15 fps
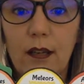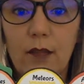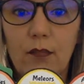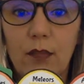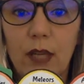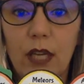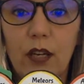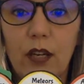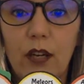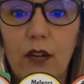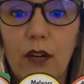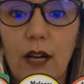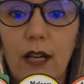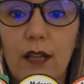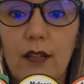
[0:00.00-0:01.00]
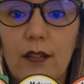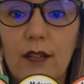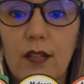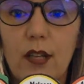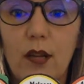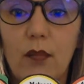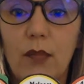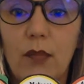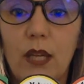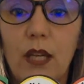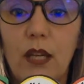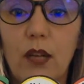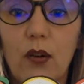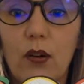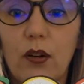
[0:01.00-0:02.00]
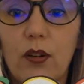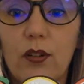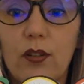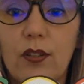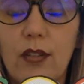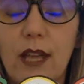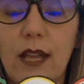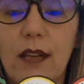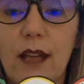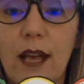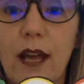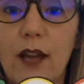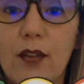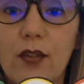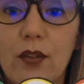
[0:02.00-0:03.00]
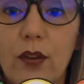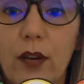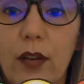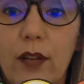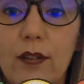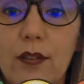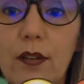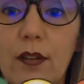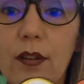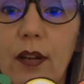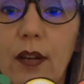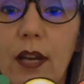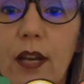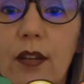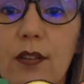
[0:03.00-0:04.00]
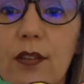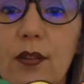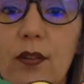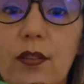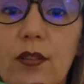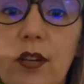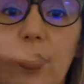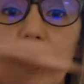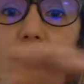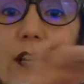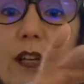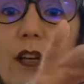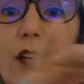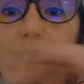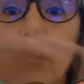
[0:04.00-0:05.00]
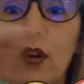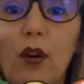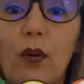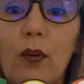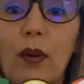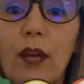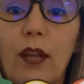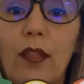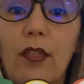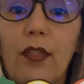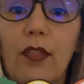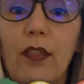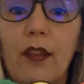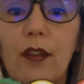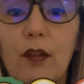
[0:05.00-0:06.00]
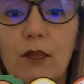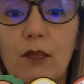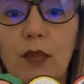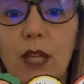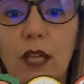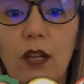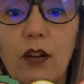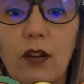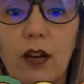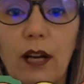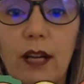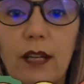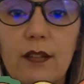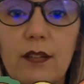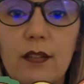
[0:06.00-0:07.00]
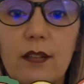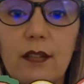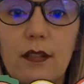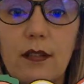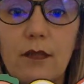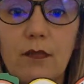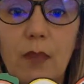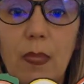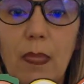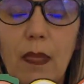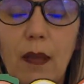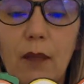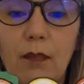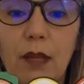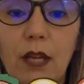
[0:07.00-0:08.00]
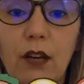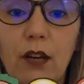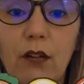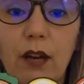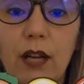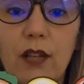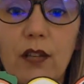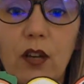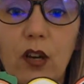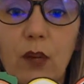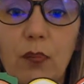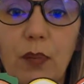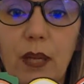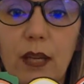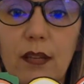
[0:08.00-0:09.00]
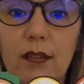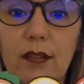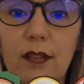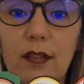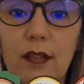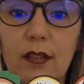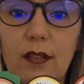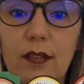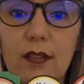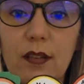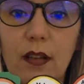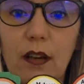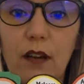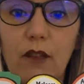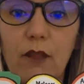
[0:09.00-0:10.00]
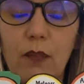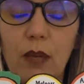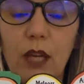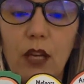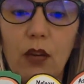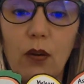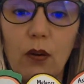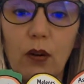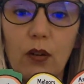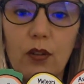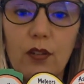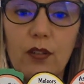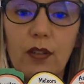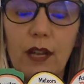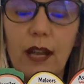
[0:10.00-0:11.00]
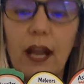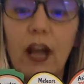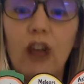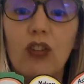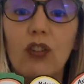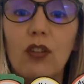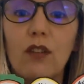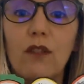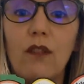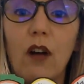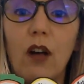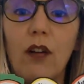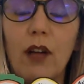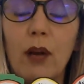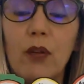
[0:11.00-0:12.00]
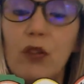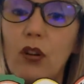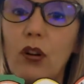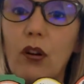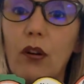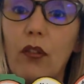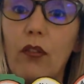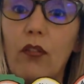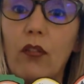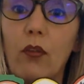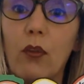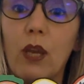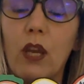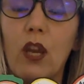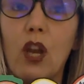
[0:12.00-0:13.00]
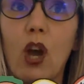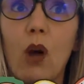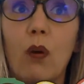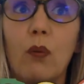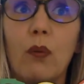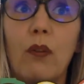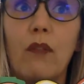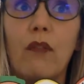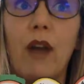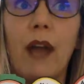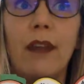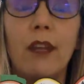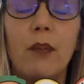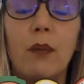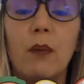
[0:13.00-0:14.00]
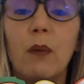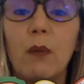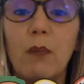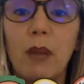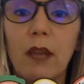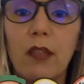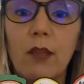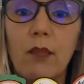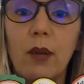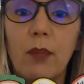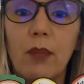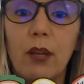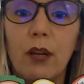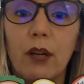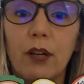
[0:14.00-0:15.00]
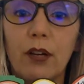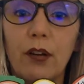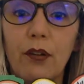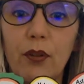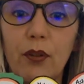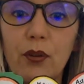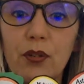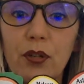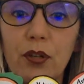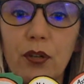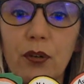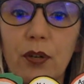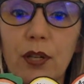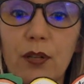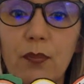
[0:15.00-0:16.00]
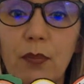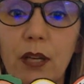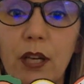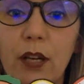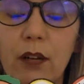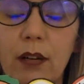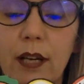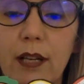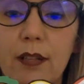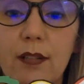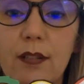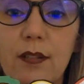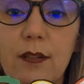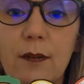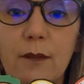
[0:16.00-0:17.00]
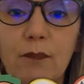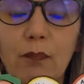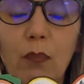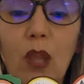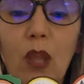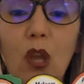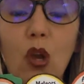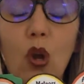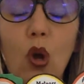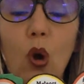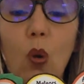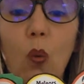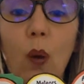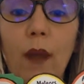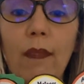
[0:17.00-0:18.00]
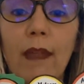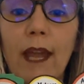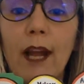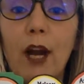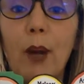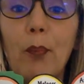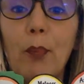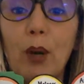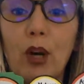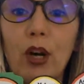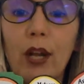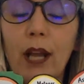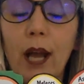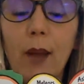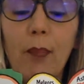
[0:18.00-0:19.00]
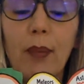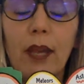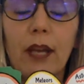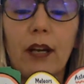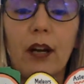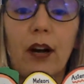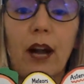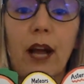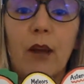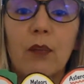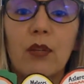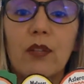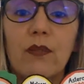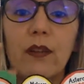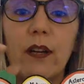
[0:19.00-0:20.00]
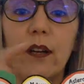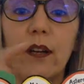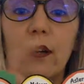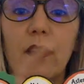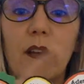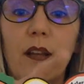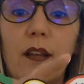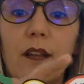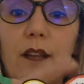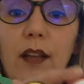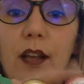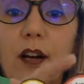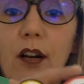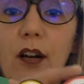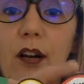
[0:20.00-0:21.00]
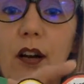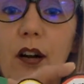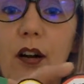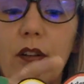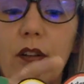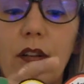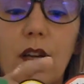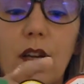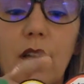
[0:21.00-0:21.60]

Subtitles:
meteorites, meteors, and asteroids. Okay, so starting with meteorites. Meteorites are pieces of meteors that actually fall down to Earth. So we can go and we find them and we pick them up here on Earth. Those are known as meteorites. When they are burning up in our atmosphere, they are called